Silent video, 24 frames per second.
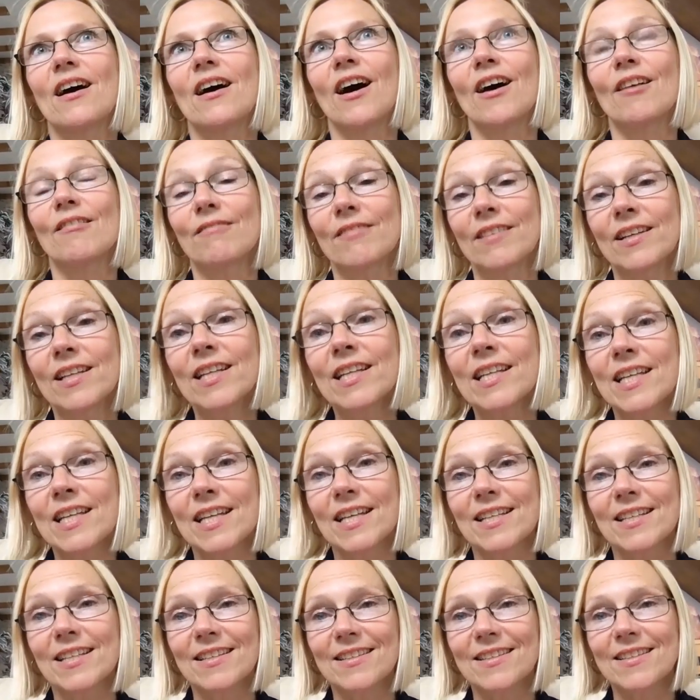I really
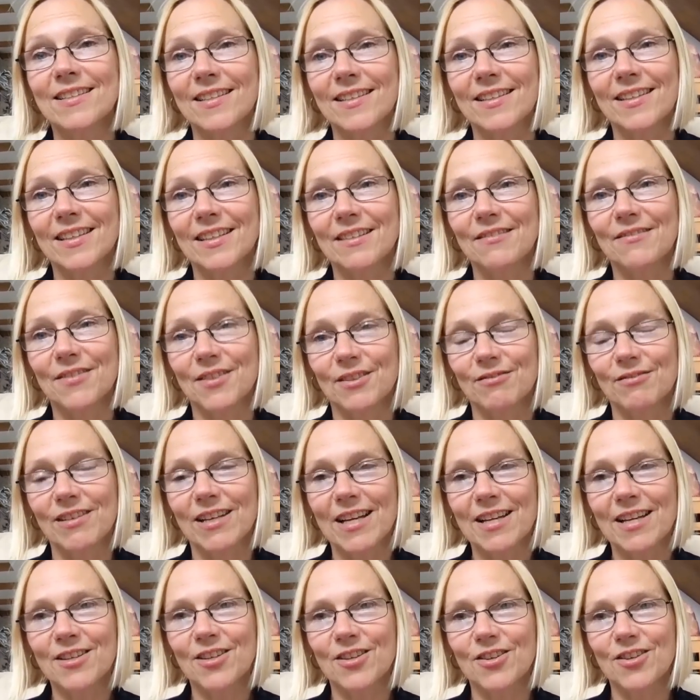needed to leave the
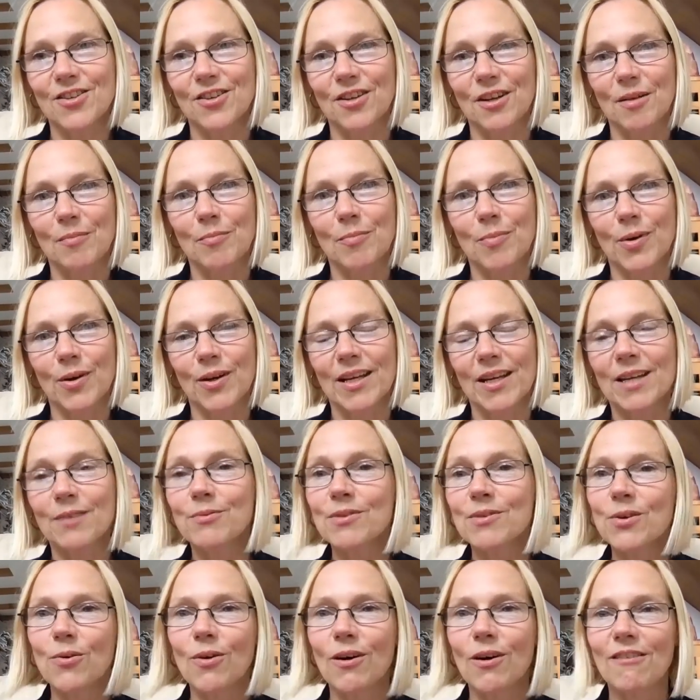relationship, but he
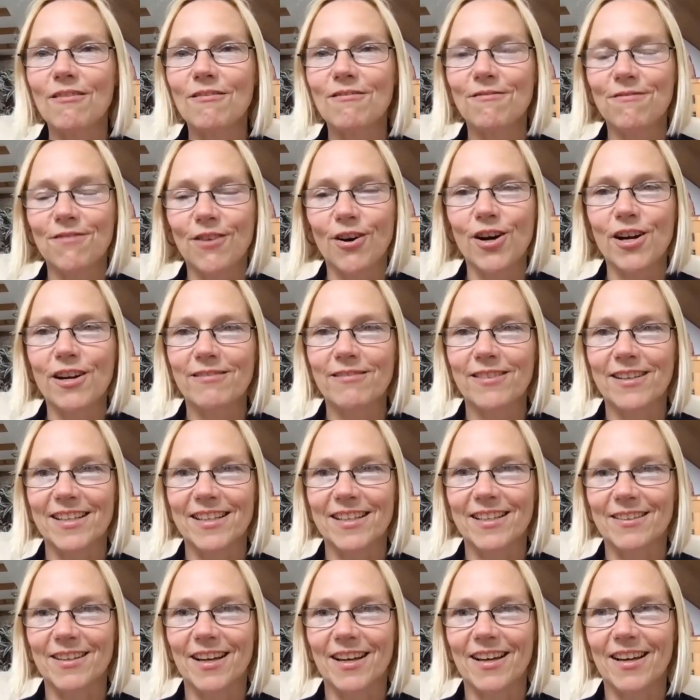was quite
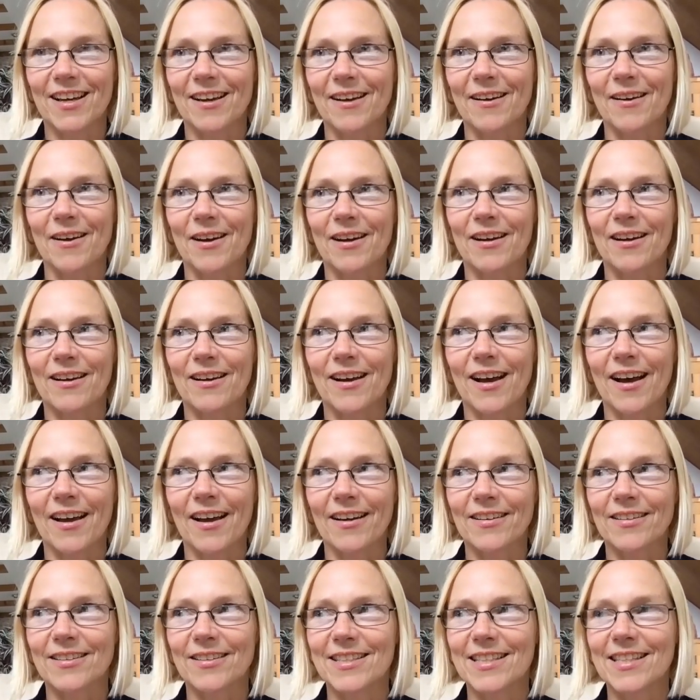fiery.
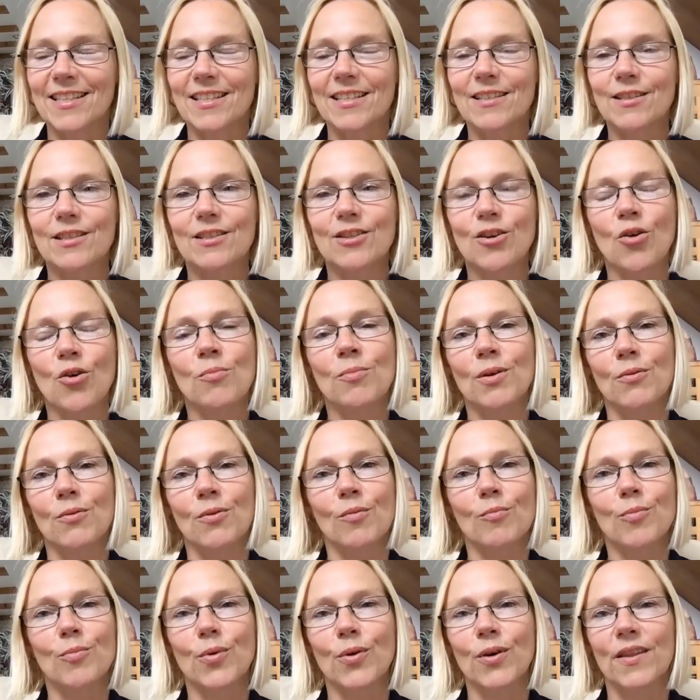And he told me at
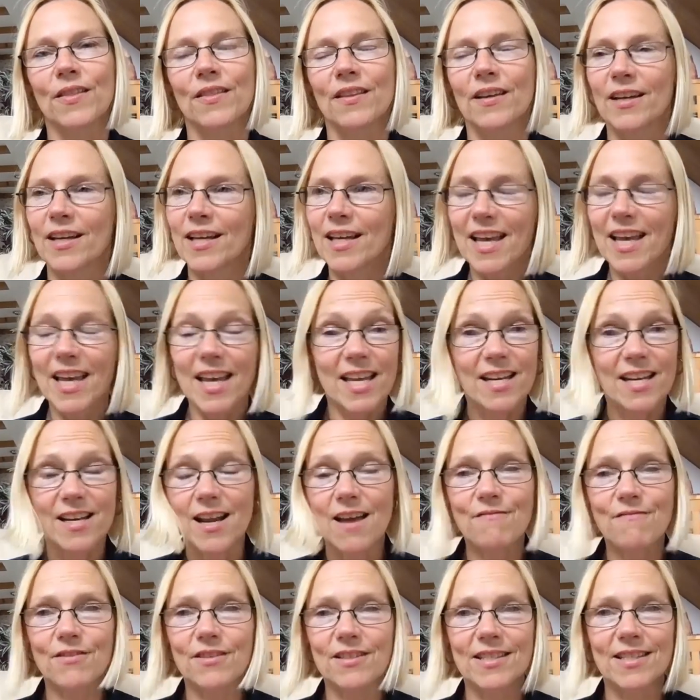one point that he
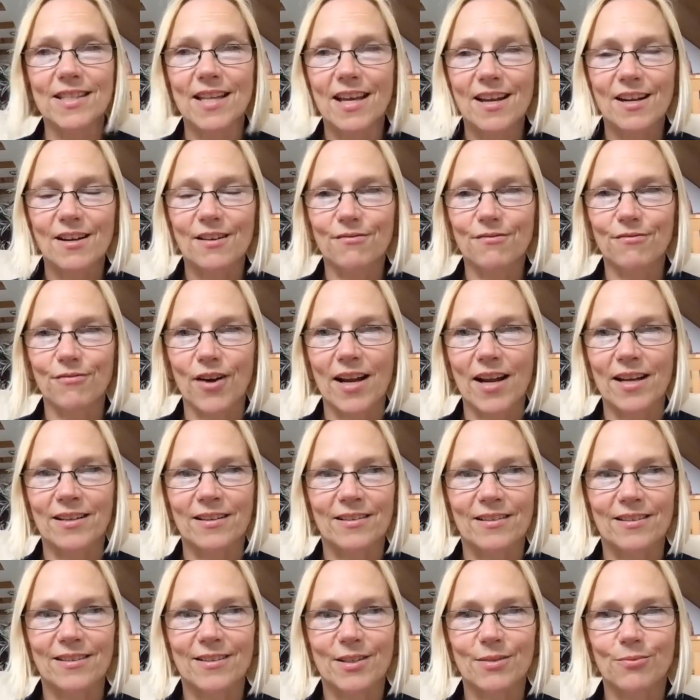never stayed
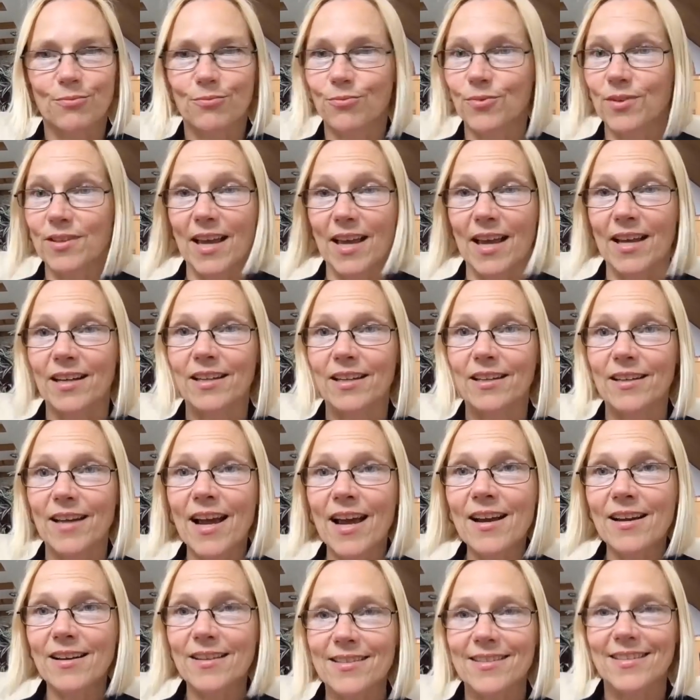friends with any
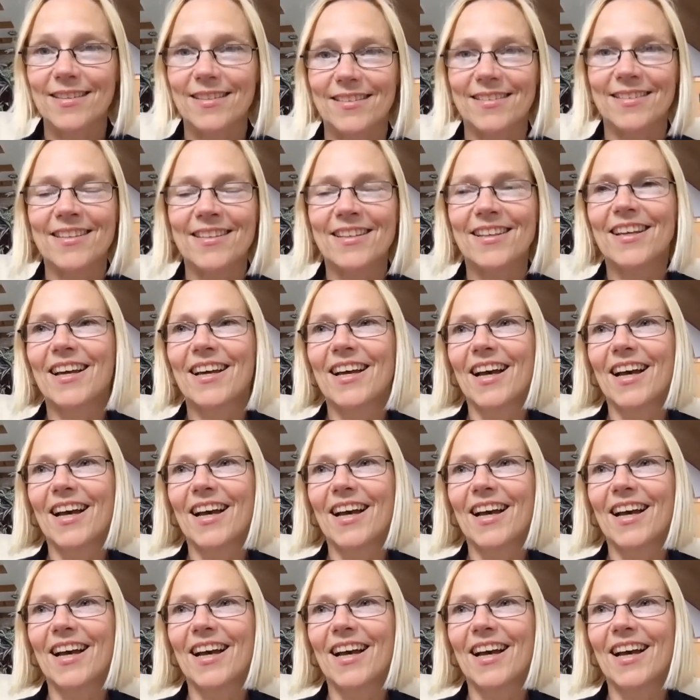exes.